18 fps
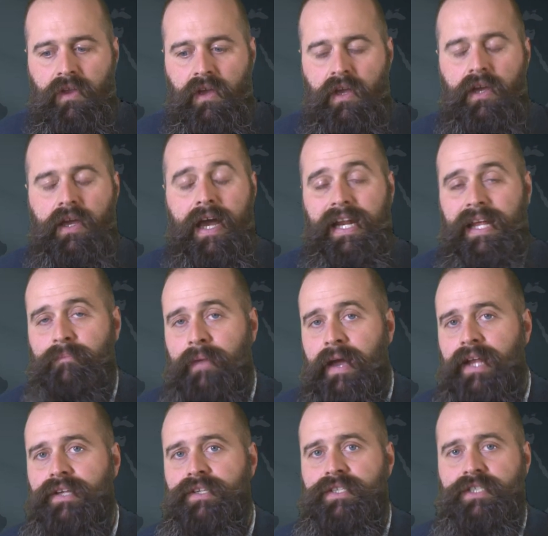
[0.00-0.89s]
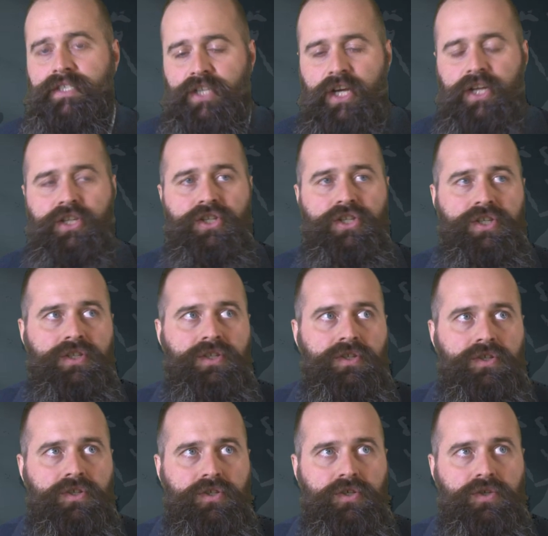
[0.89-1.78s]
And he made his intention
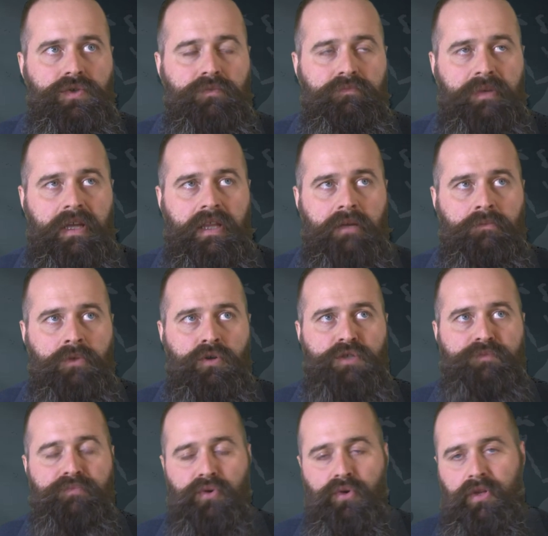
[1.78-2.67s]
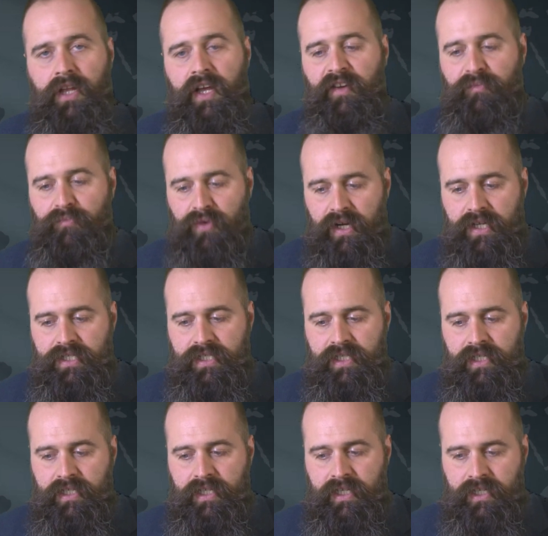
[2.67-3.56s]
to be the most pro-life
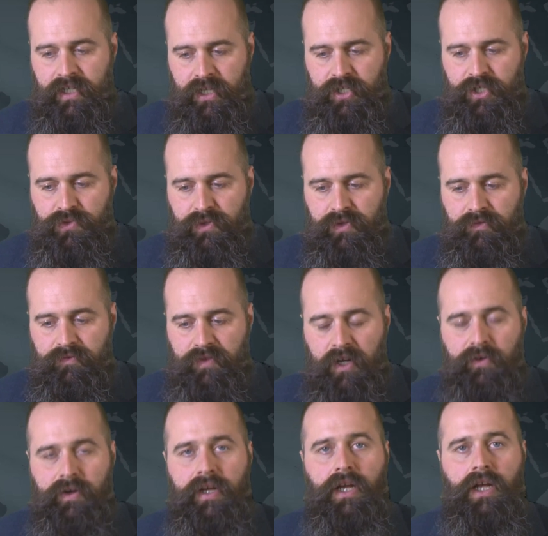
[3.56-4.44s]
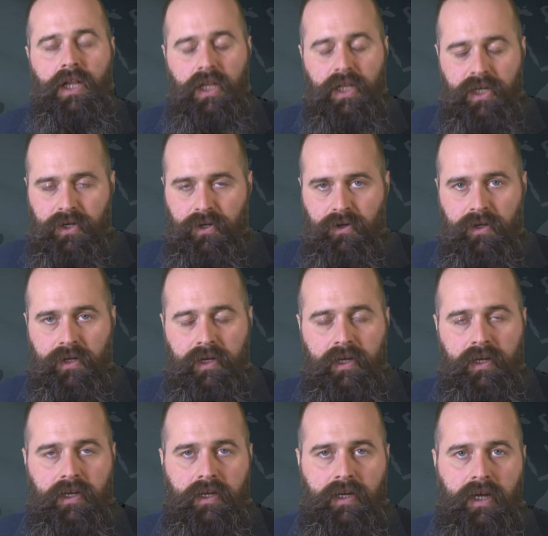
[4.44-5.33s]
president in history very clear
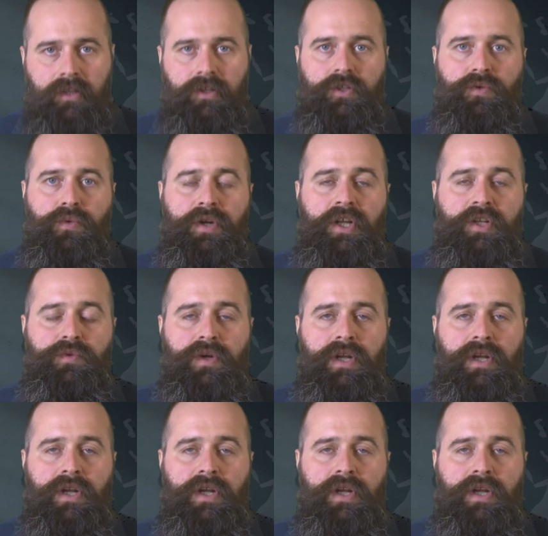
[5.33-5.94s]
at the 2020